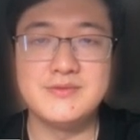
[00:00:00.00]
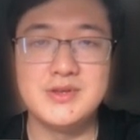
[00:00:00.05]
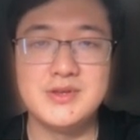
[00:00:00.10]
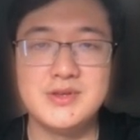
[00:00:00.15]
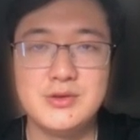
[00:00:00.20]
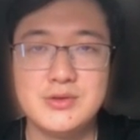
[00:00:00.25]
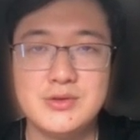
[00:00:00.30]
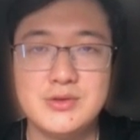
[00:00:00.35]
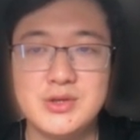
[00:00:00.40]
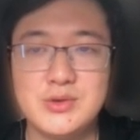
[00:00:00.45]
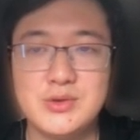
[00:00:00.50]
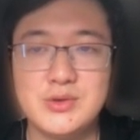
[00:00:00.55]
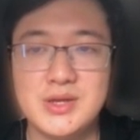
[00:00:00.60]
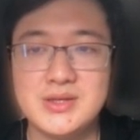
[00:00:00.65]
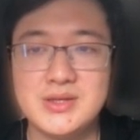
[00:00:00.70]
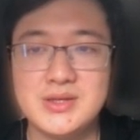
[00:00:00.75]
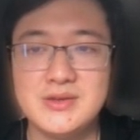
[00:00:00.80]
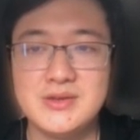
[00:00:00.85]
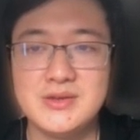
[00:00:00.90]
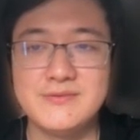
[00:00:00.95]
Video
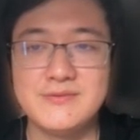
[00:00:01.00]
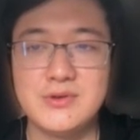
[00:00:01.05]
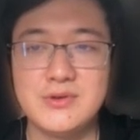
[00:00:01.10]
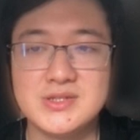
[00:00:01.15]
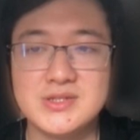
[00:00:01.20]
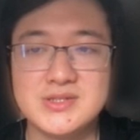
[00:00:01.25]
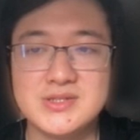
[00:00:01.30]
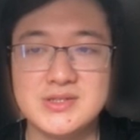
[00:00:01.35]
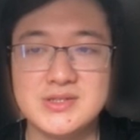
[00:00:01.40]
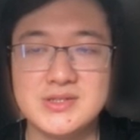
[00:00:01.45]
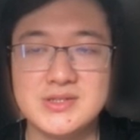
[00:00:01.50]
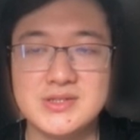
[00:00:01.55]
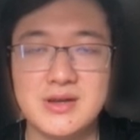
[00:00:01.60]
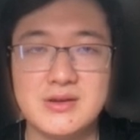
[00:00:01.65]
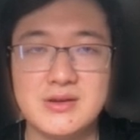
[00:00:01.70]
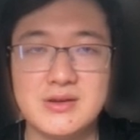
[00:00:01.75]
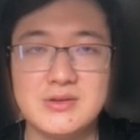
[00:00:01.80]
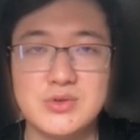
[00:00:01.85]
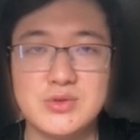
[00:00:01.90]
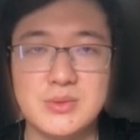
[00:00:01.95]
deraining focuses
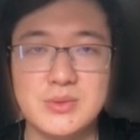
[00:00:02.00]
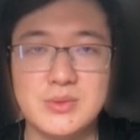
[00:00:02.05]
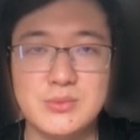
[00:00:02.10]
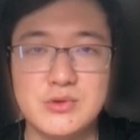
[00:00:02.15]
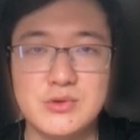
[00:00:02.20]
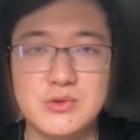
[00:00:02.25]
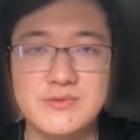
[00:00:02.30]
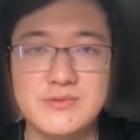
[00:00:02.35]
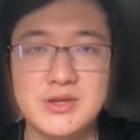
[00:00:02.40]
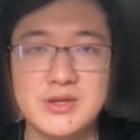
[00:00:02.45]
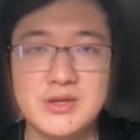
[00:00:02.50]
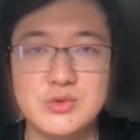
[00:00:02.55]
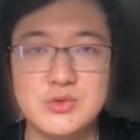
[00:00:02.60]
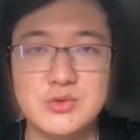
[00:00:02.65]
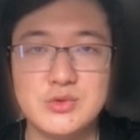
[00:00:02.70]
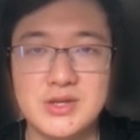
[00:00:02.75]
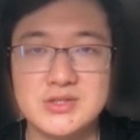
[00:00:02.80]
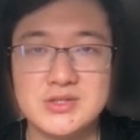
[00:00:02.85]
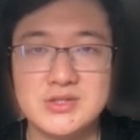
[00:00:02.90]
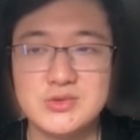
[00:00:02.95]
on removing
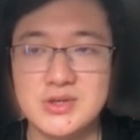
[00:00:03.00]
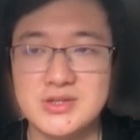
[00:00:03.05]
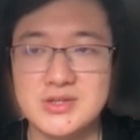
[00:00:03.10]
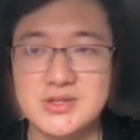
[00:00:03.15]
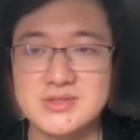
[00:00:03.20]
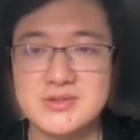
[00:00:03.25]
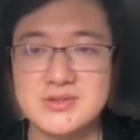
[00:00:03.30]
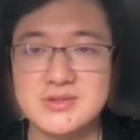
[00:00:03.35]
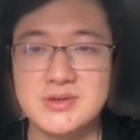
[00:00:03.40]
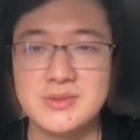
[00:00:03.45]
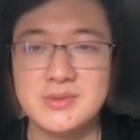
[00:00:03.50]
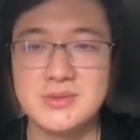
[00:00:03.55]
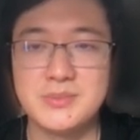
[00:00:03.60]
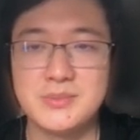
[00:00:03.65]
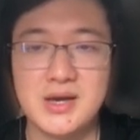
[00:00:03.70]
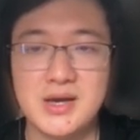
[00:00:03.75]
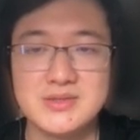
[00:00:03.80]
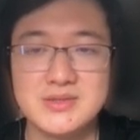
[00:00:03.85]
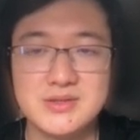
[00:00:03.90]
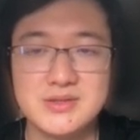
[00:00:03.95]
rain streaks
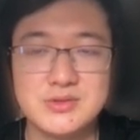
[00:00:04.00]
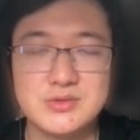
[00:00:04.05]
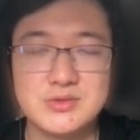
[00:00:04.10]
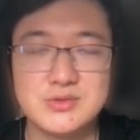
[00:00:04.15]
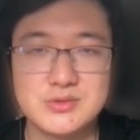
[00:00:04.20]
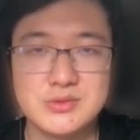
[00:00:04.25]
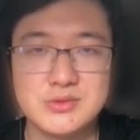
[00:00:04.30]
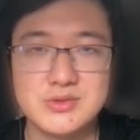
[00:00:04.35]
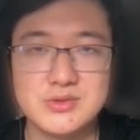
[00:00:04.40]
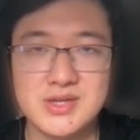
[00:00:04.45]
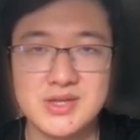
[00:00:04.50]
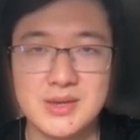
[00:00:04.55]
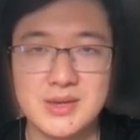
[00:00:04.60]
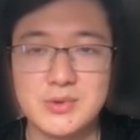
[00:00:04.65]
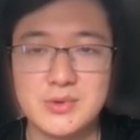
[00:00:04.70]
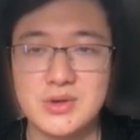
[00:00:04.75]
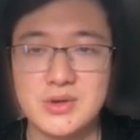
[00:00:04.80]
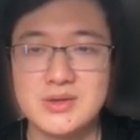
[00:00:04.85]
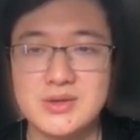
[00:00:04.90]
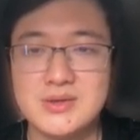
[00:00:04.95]
passing through
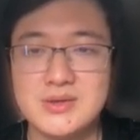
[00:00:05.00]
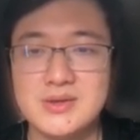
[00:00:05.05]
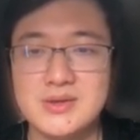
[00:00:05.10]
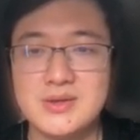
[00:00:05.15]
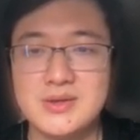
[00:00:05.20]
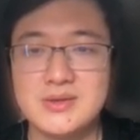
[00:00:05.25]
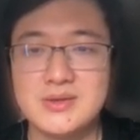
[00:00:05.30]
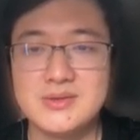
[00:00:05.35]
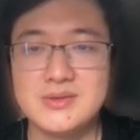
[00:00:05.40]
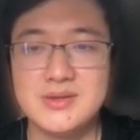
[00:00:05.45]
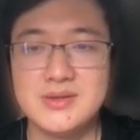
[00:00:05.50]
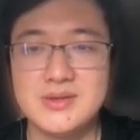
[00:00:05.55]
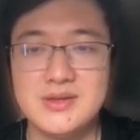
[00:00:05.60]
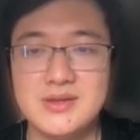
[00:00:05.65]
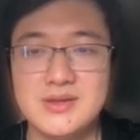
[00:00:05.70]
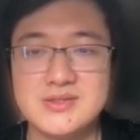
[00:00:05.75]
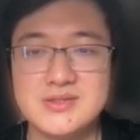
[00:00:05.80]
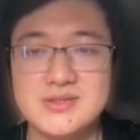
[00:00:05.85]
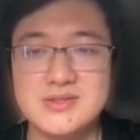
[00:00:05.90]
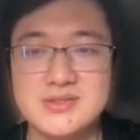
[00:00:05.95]
camera. The
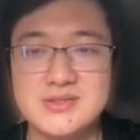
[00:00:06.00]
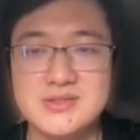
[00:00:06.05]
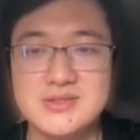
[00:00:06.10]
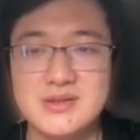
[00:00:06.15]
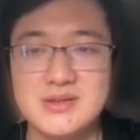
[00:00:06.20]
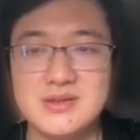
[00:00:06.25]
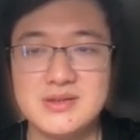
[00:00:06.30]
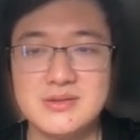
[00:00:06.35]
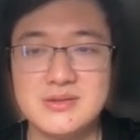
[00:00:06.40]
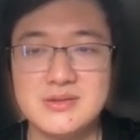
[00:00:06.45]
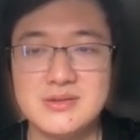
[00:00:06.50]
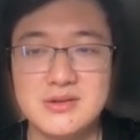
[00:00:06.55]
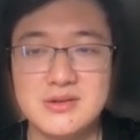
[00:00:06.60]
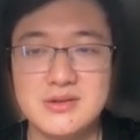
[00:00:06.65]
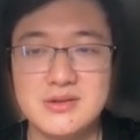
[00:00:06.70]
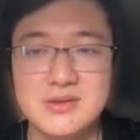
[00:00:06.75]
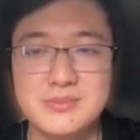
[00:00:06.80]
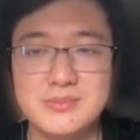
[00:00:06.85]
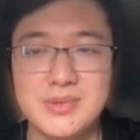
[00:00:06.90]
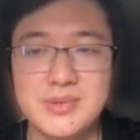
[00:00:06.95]
existing
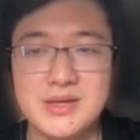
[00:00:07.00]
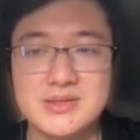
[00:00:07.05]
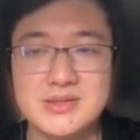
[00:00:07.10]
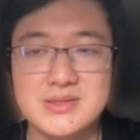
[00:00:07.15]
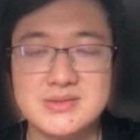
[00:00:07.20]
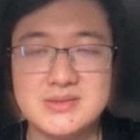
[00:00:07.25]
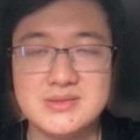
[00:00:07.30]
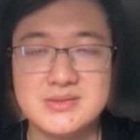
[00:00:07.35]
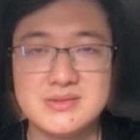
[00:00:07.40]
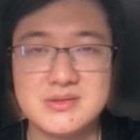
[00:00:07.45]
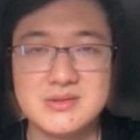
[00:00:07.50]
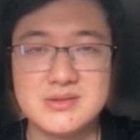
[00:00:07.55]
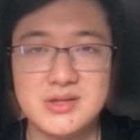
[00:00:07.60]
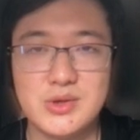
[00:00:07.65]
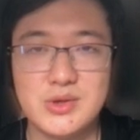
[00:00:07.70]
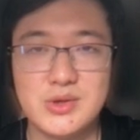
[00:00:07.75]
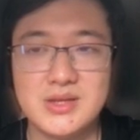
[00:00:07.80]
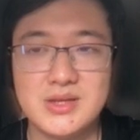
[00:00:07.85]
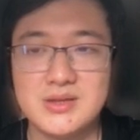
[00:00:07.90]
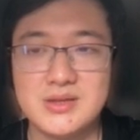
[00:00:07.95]
learning-based
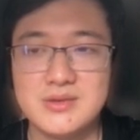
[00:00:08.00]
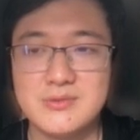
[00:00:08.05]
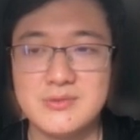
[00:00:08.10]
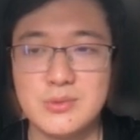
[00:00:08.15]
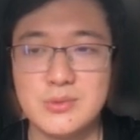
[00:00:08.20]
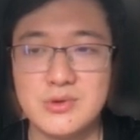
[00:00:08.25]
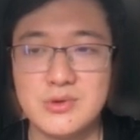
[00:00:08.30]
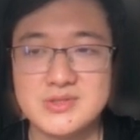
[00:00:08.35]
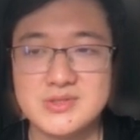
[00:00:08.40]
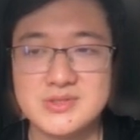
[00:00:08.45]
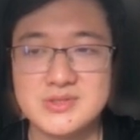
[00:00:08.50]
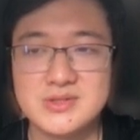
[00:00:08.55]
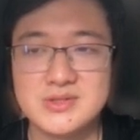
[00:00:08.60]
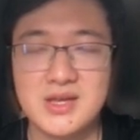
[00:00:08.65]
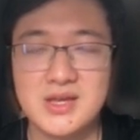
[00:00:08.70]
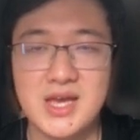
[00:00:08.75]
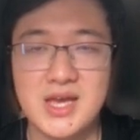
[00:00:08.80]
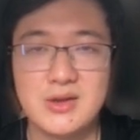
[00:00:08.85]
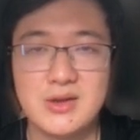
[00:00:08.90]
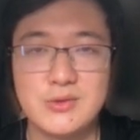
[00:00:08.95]
deraining works
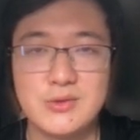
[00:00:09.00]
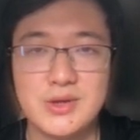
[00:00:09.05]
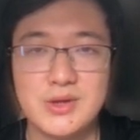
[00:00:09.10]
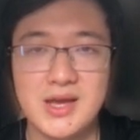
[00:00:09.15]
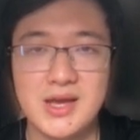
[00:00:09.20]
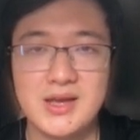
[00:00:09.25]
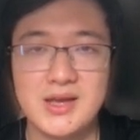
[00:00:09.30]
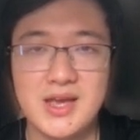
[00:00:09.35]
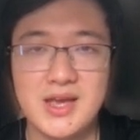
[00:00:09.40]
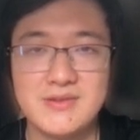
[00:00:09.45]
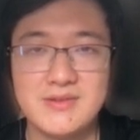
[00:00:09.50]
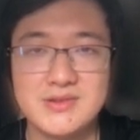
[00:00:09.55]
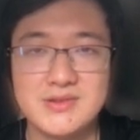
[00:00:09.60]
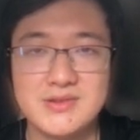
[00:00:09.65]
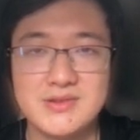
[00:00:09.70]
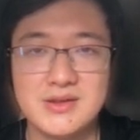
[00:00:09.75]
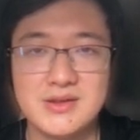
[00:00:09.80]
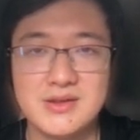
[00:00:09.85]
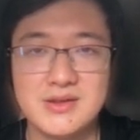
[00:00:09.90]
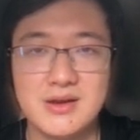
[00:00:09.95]
rely
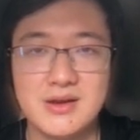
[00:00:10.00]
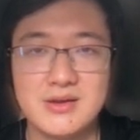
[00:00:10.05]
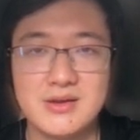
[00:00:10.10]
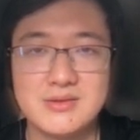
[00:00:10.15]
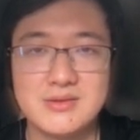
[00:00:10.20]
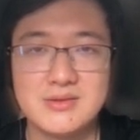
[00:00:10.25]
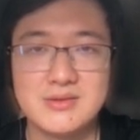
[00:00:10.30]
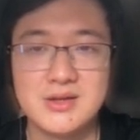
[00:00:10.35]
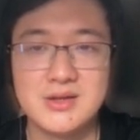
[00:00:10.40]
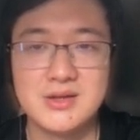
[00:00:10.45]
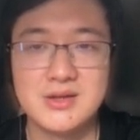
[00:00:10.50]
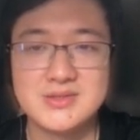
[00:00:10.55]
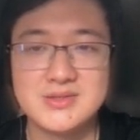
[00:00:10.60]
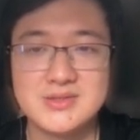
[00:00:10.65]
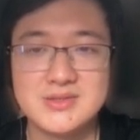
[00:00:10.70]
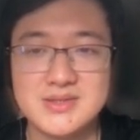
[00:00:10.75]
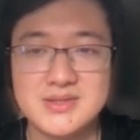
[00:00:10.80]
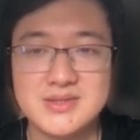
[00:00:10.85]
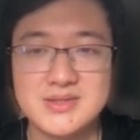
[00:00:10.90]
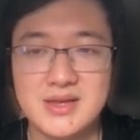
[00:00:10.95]
heavily on
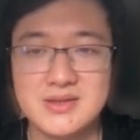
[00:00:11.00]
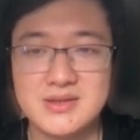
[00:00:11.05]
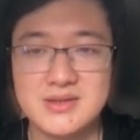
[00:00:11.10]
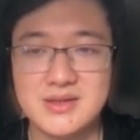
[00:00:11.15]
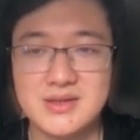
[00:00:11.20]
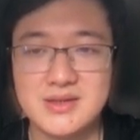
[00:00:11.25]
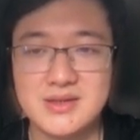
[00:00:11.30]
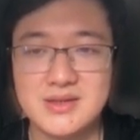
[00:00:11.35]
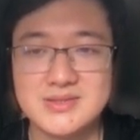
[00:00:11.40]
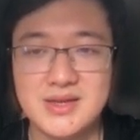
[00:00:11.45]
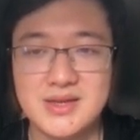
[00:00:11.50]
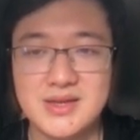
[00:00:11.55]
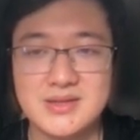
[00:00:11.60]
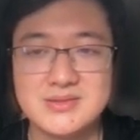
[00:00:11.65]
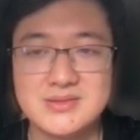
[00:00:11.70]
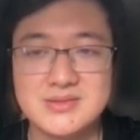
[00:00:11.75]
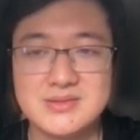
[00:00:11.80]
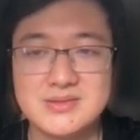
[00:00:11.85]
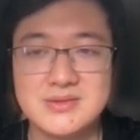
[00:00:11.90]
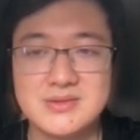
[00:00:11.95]
synthetic
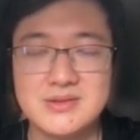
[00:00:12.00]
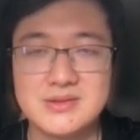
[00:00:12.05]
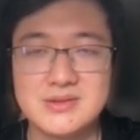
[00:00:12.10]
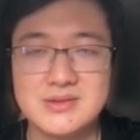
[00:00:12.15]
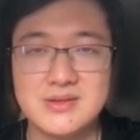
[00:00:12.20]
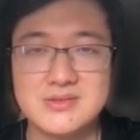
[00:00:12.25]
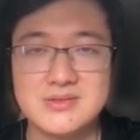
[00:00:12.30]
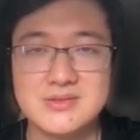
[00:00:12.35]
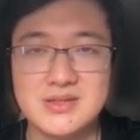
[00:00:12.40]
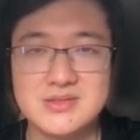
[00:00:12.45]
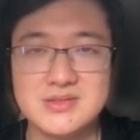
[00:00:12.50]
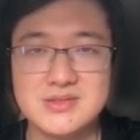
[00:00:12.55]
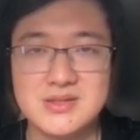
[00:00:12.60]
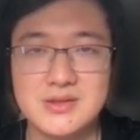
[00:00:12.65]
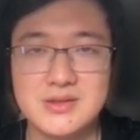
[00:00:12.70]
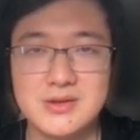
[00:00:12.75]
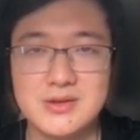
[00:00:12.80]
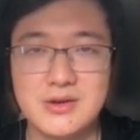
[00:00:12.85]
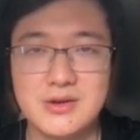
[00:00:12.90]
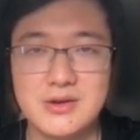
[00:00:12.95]
datasets
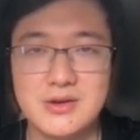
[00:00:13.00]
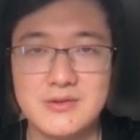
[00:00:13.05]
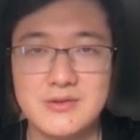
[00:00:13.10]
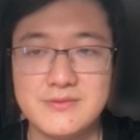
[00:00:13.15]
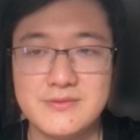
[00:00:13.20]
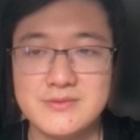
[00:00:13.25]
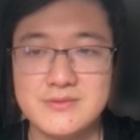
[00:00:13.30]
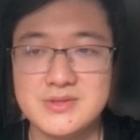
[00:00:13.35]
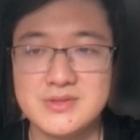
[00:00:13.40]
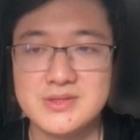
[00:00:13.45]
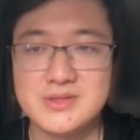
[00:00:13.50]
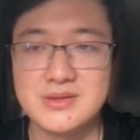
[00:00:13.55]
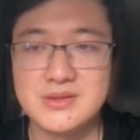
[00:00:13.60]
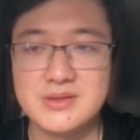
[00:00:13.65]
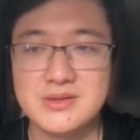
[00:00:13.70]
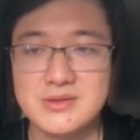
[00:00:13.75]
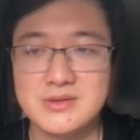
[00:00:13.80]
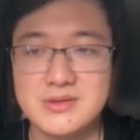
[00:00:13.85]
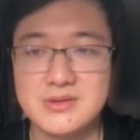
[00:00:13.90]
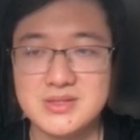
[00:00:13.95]
consisting of
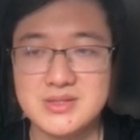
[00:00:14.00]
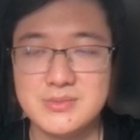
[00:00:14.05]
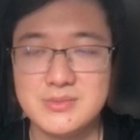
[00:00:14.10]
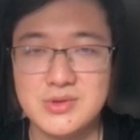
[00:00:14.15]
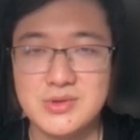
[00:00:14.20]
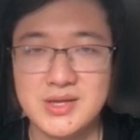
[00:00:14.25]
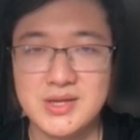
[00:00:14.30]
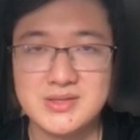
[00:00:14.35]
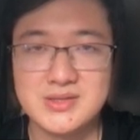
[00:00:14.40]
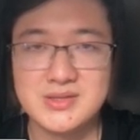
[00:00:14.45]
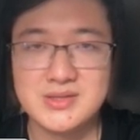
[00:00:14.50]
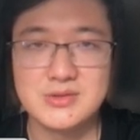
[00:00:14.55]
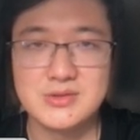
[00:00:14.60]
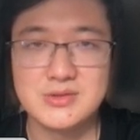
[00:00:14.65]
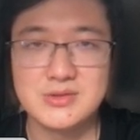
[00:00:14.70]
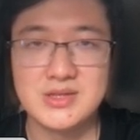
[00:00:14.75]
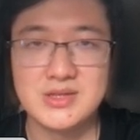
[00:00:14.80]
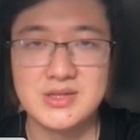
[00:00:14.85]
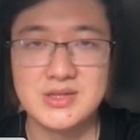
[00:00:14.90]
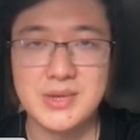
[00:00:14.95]

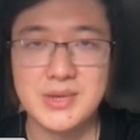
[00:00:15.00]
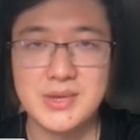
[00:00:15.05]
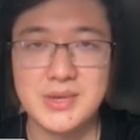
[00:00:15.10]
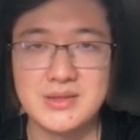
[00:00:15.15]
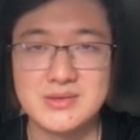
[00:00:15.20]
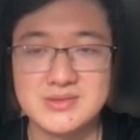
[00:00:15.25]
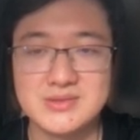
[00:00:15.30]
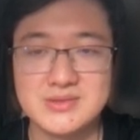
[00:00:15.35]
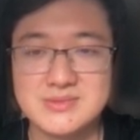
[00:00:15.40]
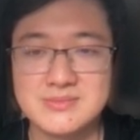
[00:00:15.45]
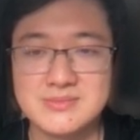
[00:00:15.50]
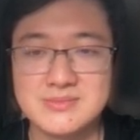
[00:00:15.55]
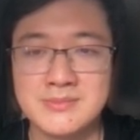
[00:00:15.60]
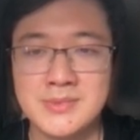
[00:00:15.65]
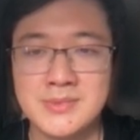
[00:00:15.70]
simulated rain patterns.